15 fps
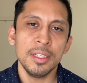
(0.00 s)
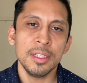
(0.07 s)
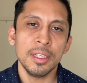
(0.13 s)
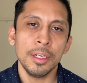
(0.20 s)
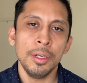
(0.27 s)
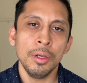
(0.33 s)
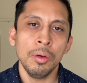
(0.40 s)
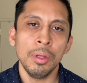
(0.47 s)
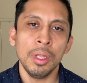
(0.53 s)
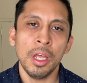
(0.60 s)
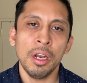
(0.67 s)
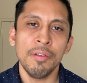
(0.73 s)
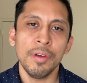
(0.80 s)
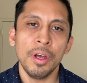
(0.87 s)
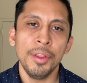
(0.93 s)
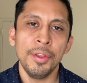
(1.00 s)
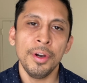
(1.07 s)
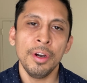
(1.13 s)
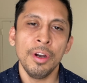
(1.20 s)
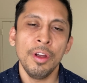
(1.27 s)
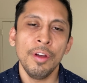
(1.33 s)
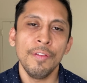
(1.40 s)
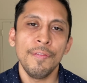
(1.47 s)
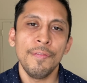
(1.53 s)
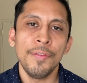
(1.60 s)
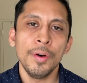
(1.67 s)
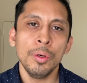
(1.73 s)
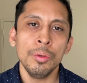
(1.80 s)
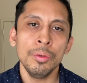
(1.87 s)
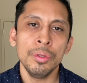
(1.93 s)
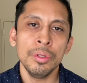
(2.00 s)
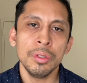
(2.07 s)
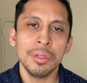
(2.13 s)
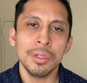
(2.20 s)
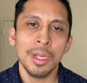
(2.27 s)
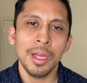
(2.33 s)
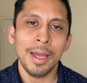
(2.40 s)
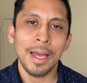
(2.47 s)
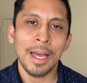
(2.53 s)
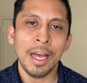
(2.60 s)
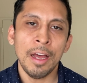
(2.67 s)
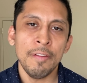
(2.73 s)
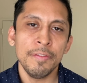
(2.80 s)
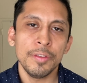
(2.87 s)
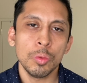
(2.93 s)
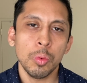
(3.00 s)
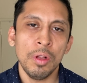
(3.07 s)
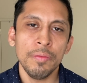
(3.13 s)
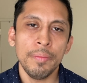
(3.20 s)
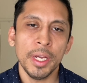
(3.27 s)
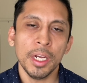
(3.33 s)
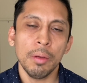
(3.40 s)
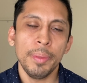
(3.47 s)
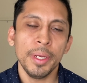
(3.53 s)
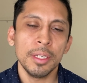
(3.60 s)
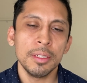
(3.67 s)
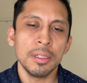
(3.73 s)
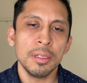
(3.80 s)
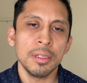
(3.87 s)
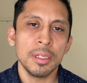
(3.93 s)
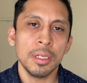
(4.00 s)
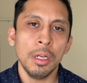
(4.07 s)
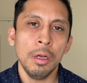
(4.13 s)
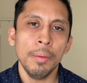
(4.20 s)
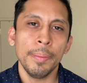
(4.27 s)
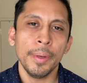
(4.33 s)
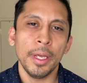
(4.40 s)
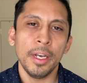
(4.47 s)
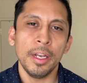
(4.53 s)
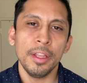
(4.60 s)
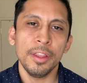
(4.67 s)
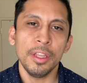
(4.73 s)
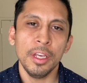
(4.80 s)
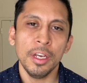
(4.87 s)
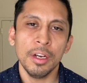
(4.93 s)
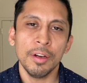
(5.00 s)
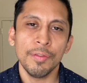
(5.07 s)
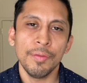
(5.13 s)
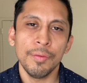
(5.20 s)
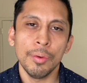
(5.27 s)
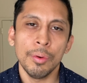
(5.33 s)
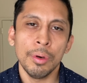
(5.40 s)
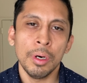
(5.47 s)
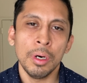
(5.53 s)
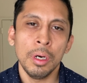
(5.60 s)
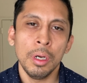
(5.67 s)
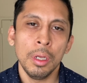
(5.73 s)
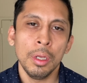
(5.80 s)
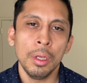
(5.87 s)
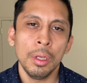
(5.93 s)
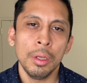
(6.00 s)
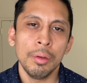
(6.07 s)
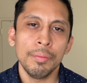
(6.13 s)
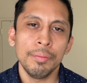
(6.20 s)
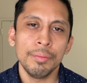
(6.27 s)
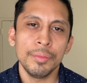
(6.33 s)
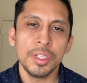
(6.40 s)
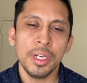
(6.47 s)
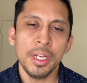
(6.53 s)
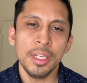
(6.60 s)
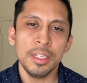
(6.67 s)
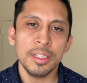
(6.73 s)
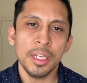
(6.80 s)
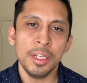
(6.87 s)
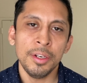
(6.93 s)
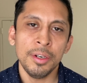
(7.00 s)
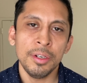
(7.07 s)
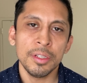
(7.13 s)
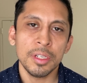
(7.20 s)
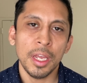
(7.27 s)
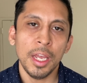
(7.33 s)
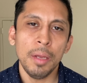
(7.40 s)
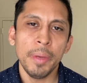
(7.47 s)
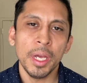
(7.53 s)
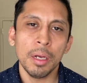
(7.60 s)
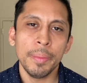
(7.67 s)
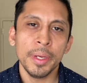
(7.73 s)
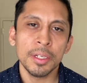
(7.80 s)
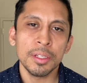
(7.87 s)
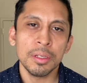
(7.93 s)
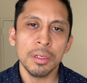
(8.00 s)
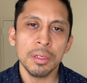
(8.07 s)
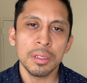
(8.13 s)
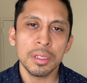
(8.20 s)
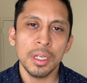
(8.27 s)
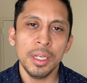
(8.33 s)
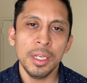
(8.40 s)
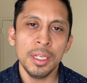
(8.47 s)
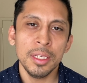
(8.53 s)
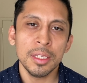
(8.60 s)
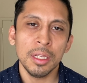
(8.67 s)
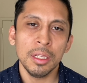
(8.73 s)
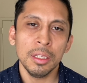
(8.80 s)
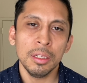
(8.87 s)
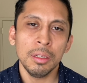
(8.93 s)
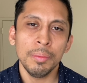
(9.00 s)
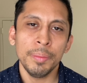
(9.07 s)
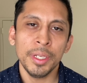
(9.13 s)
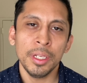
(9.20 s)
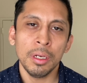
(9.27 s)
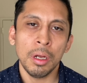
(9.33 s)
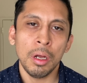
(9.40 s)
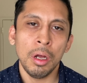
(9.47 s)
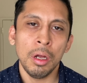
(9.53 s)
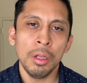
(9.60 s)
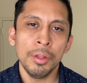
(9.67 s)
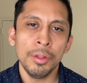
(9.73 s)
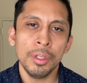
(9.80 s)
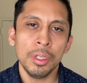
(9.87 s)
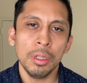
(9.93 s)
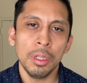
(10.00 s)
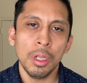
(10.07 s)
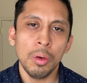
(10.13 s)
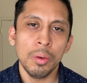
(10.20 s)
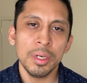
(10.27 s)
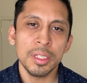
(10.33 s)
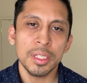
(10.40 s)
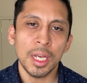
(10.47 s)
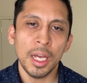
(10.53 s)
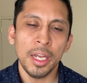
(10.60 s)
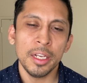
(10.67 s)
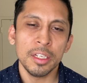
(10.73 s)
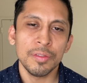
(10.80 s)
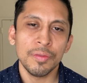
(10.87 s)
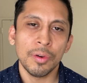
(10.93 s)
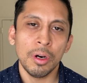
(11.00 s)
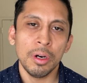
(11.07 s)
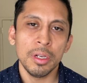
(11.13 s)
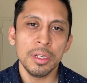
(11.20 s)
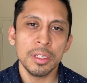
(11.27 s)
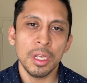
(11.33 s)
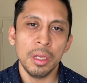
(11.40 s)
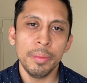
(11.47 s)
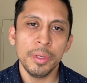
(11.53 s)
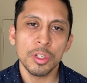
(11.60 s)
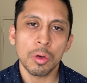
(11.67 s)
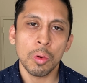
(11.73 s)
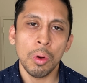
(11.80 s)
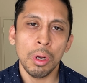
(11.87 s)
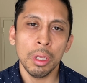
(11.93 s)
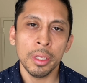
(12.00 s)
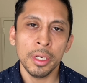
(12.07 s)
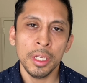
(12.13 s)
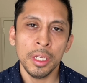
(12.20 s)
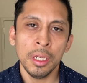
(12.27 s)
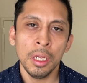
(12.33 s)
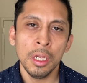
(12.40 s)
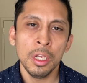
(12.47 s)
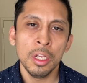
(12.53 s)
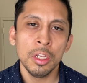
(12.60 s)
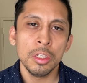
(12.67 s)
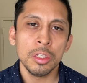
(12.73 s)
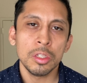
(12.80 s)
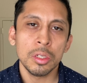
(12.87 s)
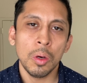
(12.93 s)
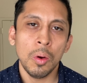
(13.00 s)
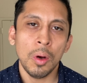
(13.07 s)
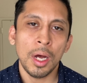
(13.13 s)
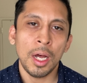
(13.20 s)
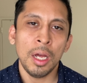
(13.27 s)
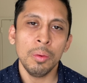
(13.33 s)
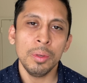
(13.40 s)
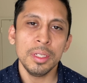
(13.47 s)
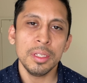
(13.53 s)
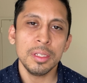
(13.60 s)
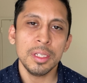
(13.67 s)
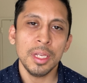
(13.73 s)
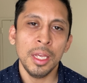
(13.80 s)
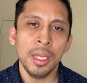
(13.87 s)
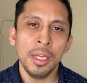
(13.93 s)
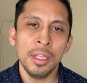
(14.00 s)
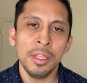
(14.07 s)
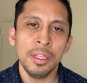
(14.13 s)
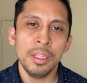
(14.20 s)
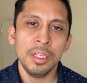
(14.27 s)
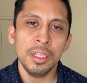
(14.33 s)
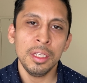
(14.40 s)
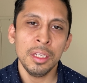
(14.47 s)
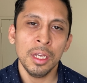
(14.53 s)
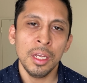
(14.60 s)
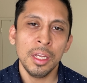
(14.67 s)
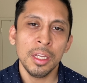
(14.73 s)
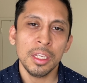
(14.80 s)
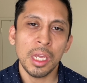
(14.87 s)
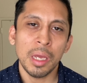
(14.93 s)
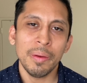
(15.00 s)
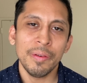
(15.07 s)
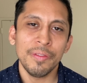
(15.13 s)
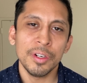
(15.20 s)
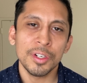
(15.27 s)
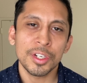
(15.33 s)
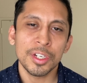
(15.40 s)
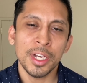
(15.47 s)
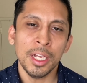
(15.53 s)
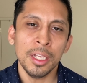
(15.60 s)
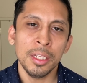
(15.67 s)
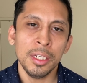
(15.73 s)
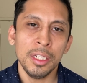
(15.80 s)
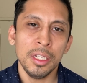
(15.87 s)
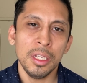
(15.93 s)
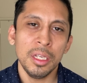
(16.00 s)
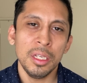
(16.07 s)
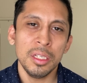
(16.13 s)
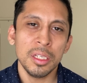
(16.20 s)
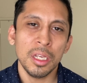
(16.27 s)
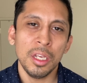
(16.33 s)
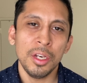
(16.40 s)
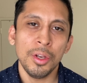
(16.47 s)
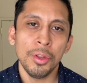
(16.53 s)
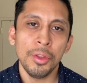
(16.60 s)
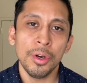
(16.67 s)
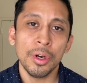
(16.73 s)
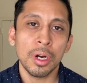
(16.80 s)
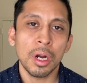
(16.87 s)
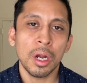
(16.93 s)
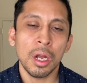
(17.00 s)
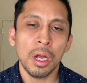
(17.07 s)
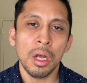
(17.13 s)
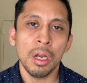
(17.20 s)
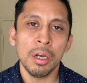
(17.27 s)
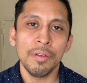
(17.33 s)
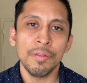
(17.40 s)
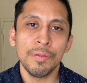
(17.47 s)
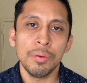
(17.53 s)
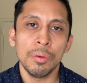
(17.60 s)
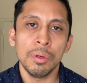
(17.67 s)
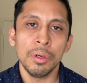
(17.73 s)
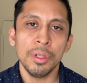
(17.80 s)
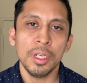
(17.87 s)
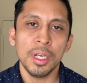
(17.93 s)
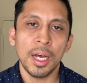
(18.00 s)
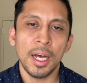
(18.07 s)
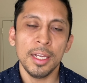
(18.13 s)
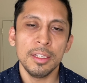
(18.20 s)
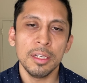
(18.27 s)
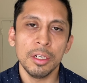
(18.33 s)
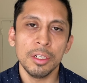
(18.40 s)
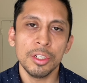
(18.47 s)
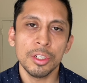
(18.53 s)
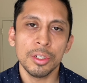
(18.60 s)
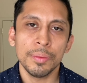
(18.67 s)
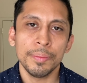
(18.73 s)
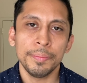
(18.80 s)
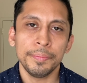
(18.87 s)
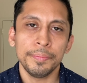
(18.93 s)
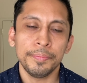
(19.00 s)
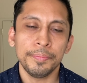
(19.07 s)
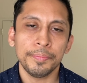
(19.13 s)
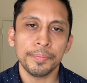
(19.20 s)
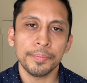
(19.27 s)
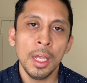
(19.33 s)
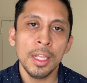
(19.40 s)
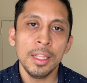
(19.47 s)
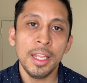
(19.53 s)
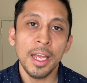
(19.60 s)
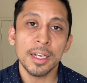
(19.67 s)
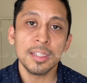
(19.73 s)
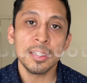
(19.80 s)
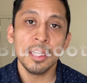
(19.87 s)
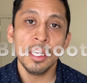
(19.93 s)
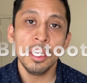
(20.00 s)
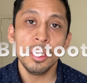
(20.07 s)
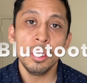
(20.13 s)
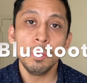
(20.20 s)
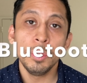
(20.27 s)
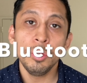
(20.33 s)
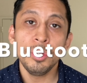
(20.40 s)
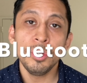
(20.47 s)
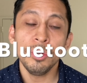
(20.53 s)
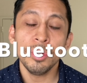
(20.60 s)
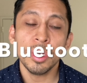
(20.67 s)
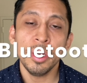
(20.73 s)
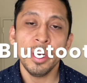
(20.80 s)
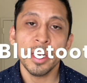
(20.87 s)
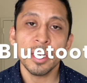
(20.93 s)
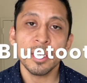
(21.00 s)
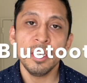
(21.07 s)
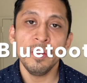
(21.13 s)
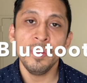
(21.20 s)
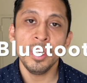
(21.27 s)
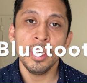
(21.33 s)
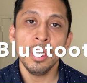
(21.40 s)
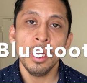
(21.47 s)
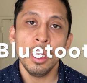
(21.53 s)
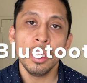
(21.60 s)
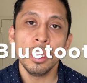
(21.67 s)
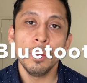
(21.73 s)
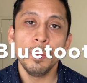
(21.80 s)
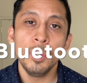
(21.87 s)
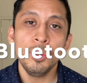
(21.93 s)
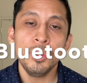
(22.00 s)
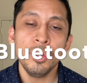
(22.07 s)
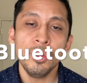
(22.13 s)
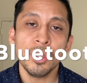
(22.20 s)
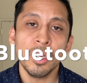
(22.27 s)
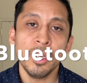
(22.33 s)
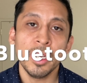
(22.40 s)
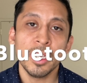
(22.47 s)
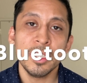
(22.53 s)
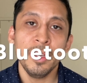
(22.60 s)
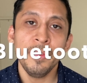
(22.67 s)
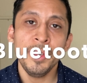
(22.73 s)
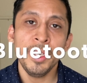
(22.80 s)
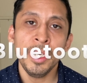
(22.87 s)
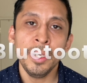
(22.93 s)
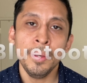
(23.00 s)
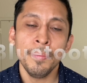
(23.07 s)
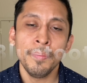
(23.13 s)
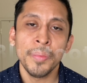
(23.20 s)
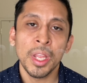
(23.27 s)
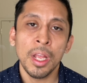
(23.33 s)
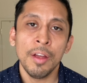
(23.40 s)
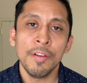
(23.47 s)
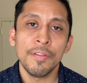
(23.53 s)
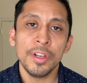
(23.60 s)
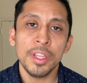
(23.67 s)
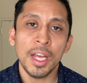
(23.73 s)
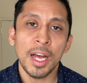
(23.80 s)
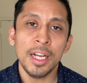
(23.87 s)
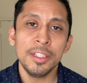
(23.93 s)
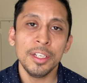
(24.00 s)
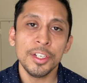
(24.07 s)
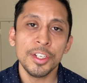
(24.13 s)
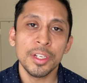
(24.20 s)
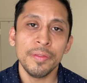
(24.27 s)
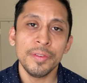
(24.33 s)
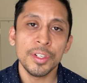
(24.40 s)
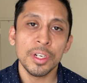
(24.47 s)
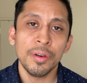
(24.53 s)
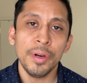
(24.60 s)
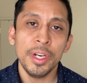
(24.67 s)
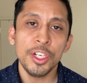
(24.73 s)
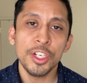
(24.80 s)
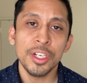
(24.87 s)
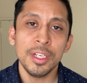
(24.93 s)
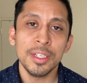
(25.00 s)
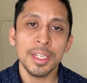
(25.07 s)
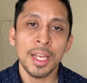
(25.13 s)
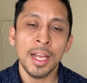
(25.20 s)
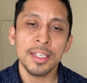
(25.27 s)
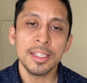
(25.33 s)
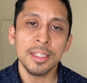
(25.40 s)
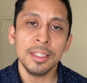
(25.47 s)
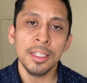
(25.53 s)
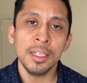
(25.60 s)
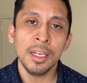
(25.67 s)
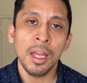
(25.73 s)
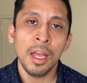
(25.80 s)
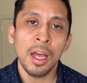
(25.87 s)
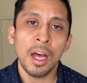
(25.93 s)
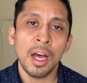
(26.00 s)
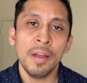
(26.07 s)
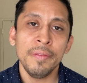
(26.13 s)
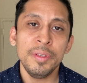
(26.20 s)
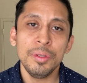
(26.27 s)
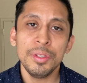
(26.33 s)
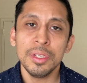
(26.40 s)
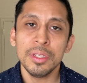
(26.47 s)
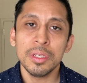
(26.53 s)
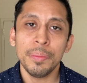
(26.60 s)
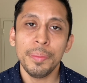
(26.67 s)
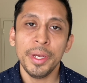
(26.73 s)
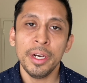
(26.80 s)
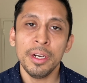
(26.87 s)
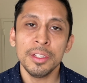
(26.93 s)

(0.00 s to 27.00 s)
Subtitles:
know a lot of other phones have 12 megapixels and up, and I think for today's standards, 8 megapixels is a little bit on the lower side as far as image quality. So I would say the camera functionality is another con for the iTouch. Next, the Bluetooth connectivity. The Bluetooth connectivity for the iTouch 7th generation is excellent. I've used it to pair to